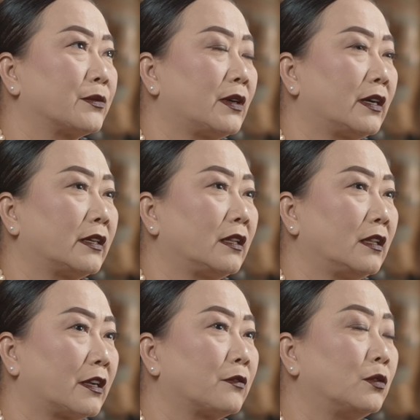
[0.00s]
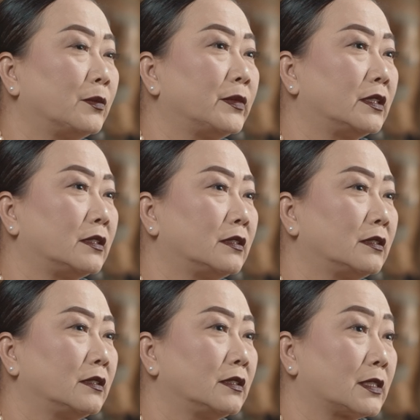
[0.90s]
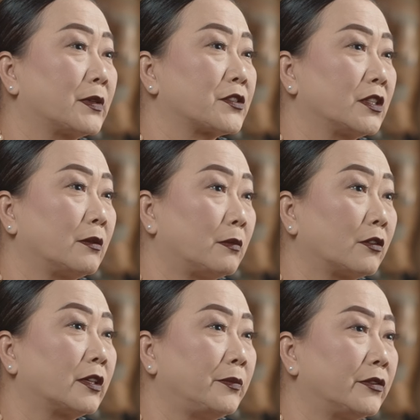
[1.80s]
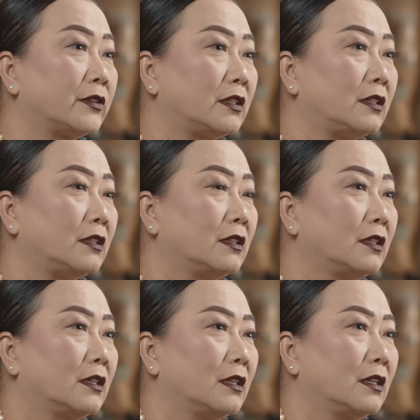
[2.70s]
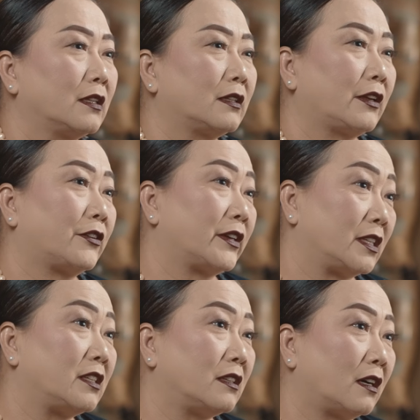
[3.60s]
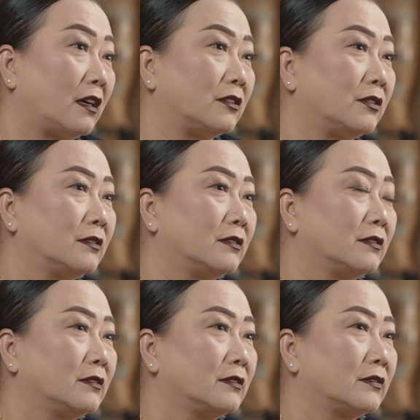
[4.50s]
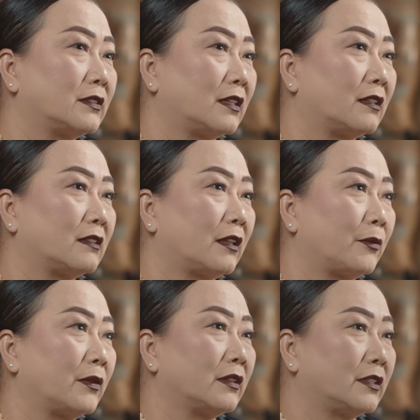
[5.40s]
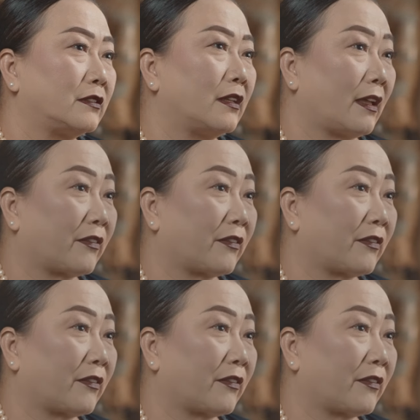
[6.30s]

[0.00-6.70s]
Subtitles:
why a lot of women, especially in the Hmong community, they are in denial that they really have